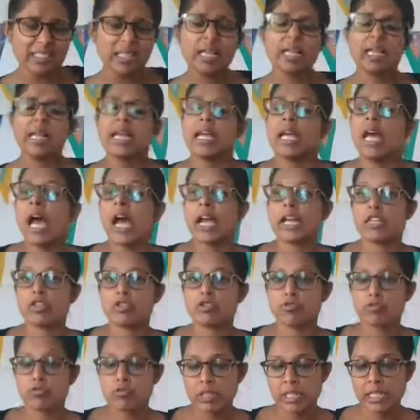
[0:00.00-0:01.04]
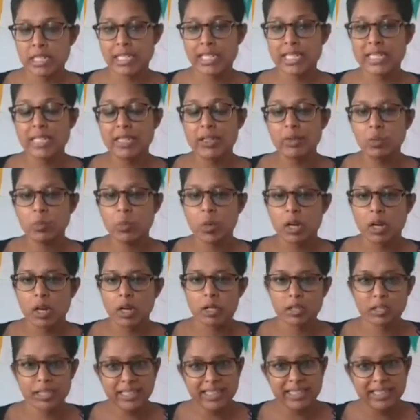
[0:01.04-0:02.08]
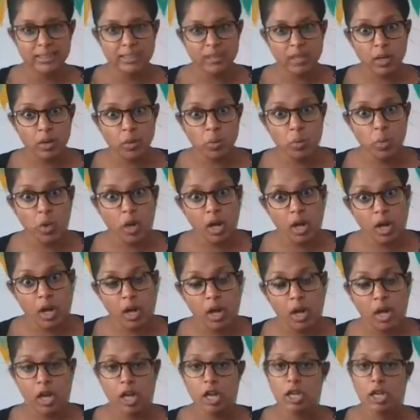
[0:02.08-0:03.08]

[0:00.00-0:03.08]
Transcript: A tricky word is a word